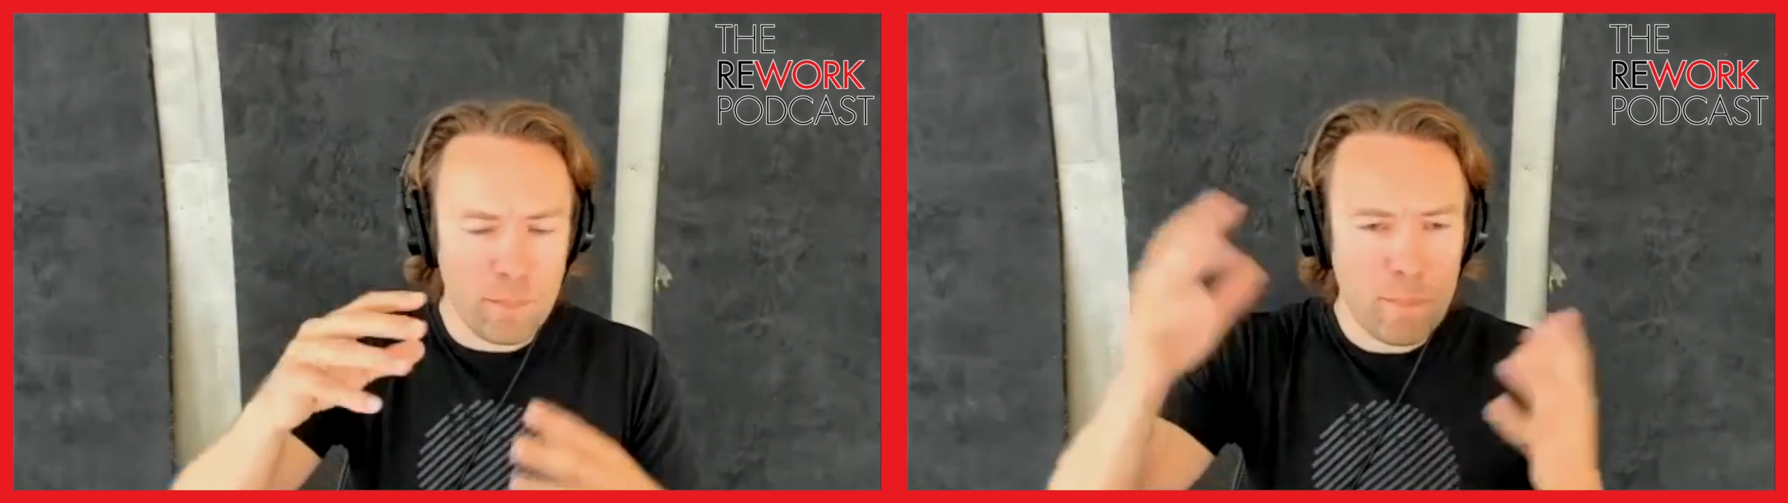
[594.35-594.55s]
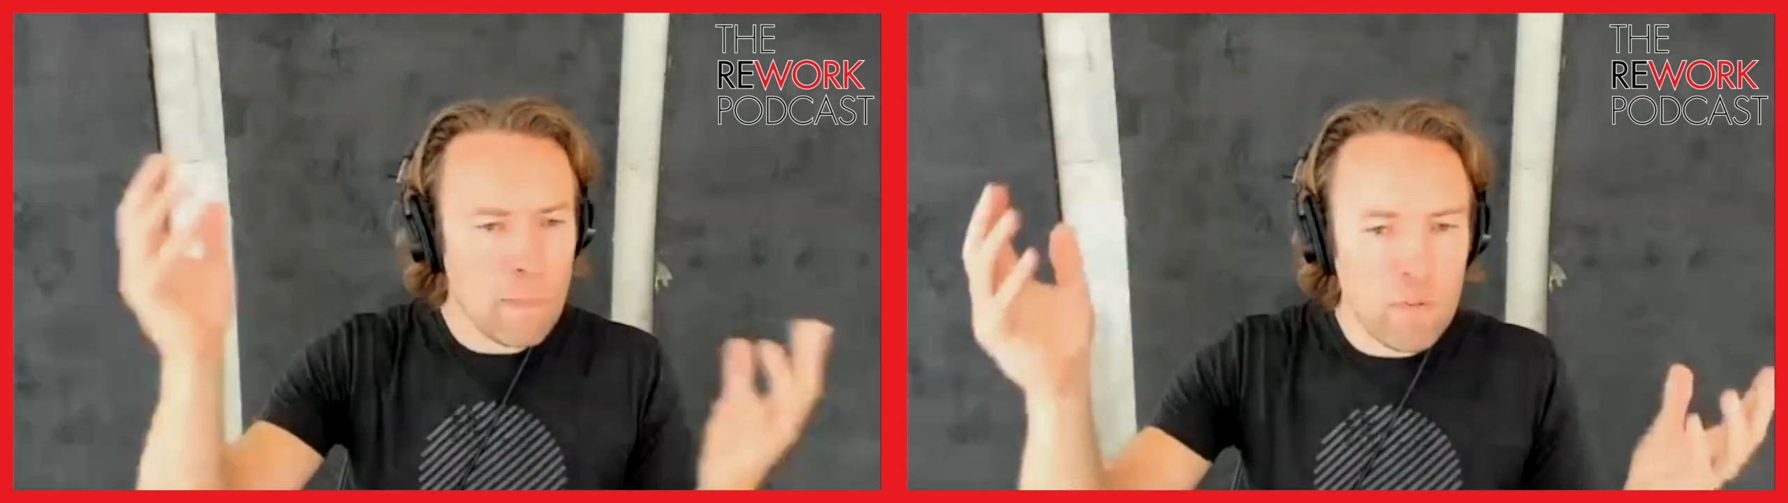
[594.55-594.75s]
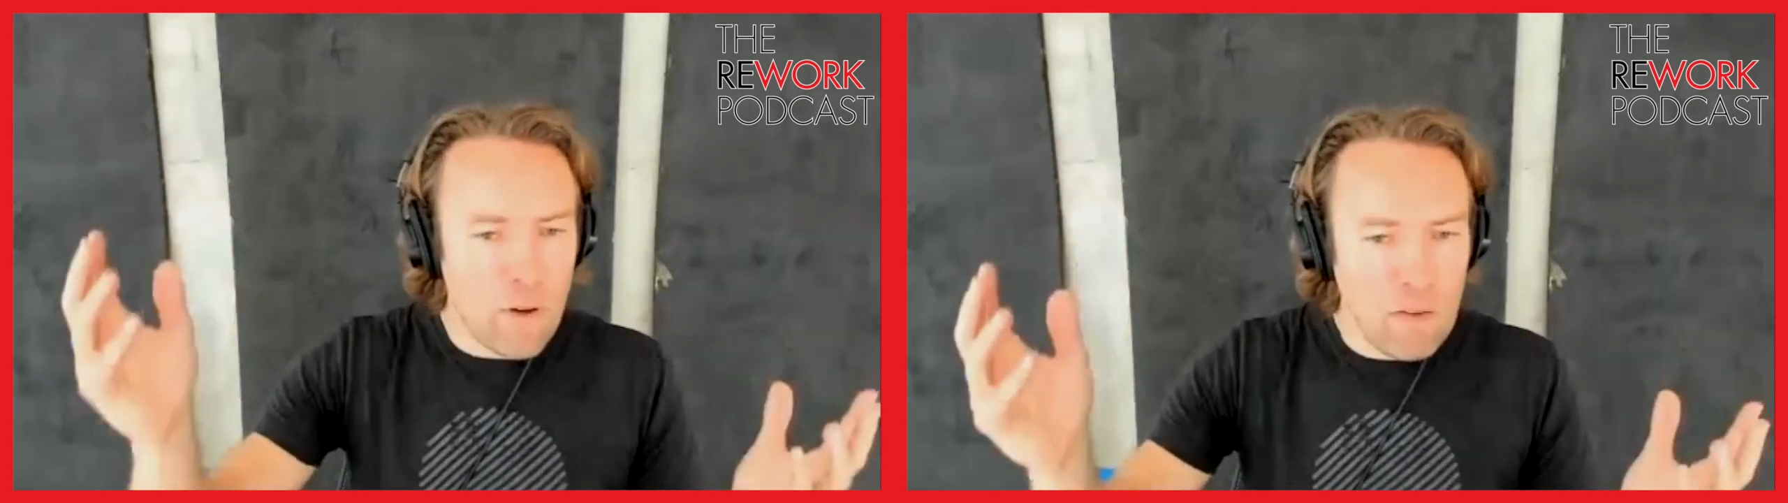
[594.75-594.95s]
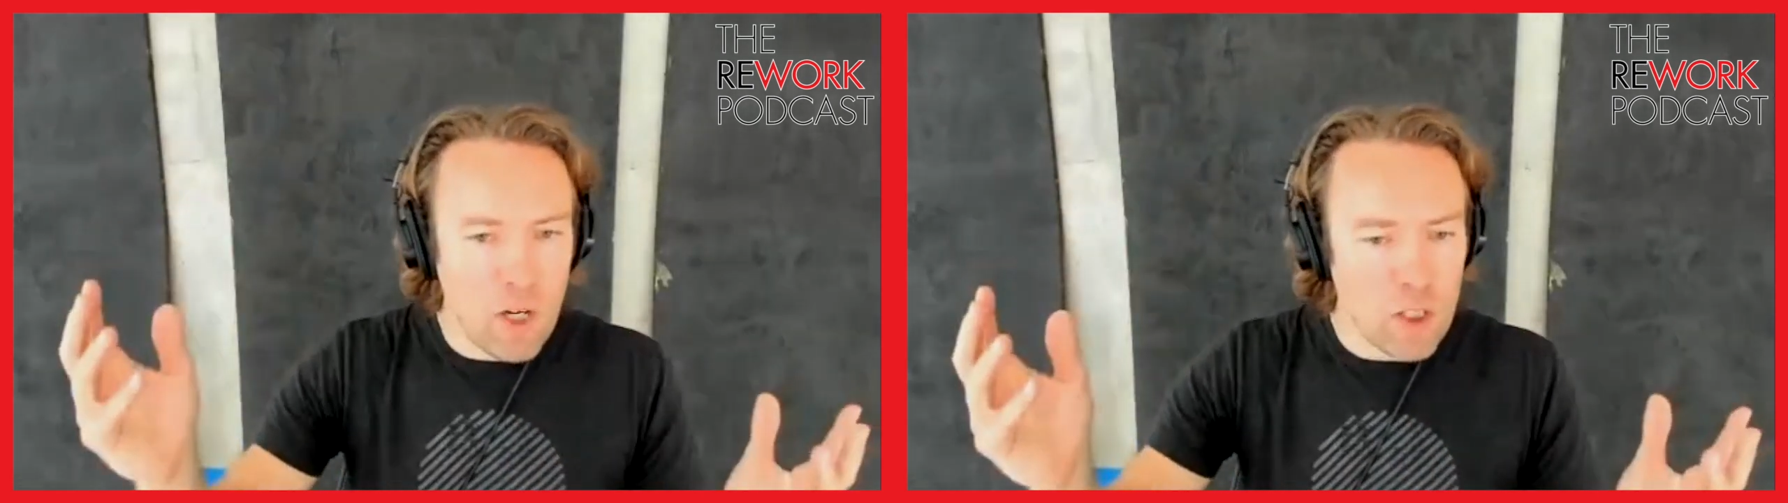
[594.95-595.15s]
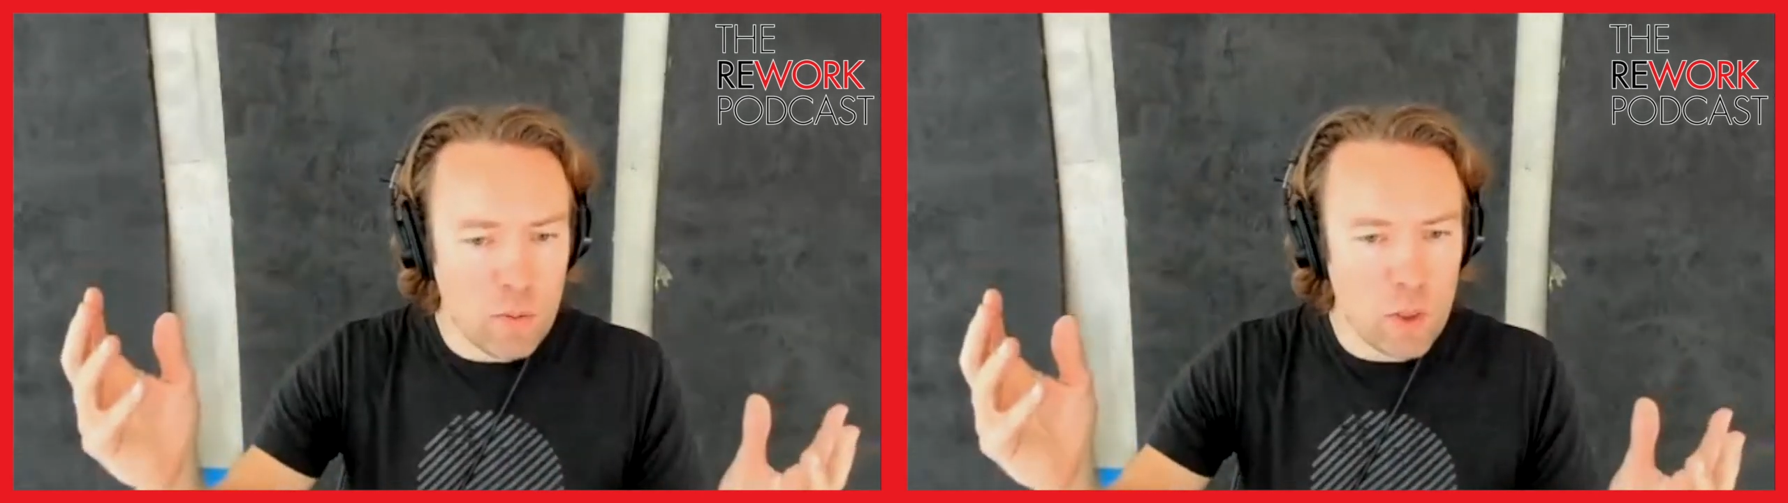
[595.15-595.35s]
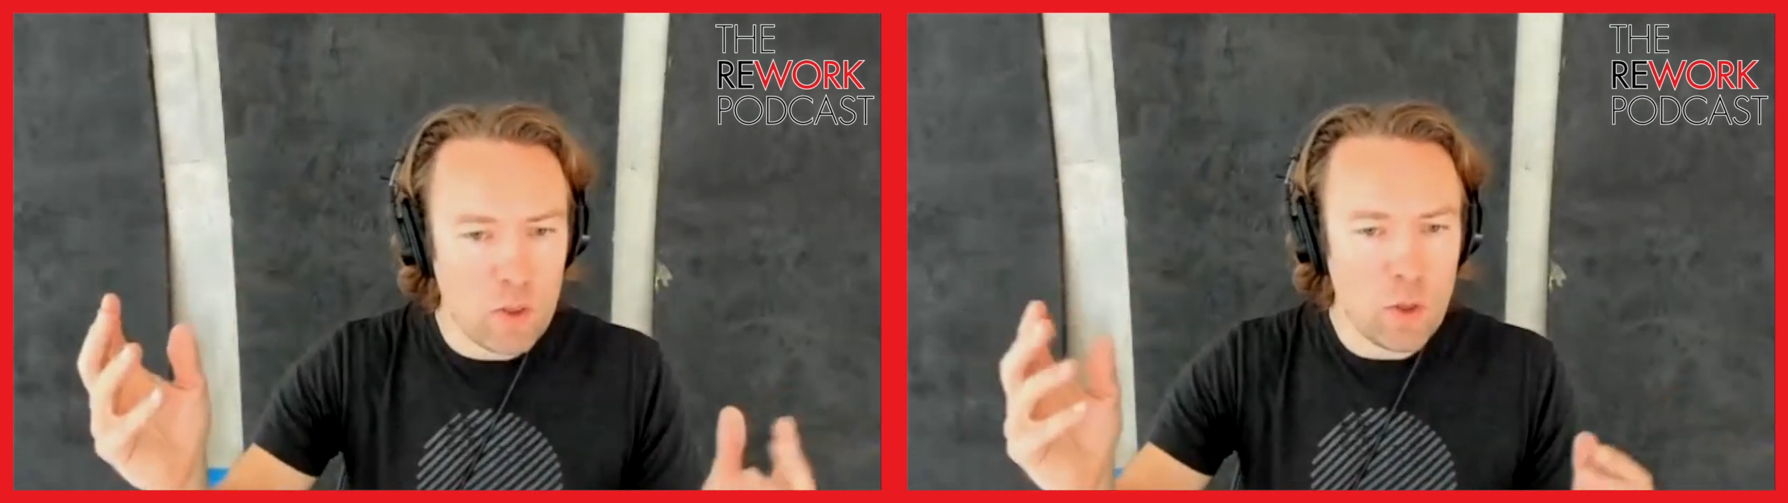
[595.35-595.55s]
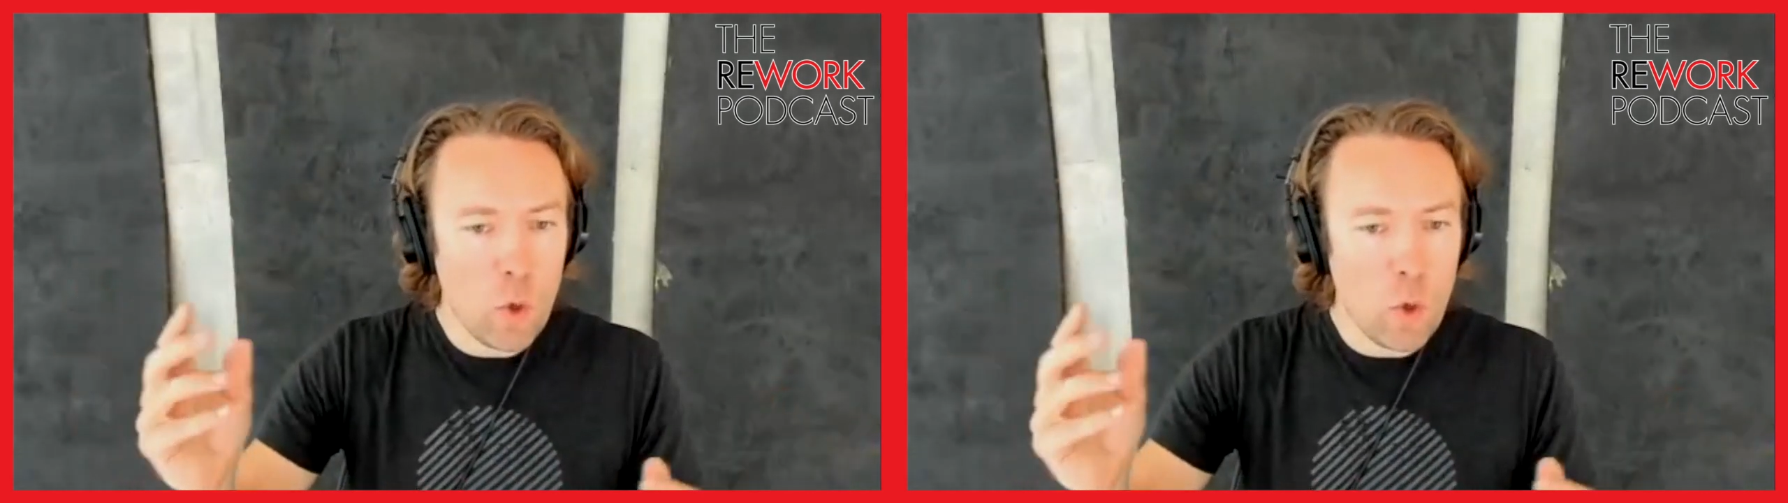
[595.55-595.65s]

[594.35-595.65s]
maybe 5 customers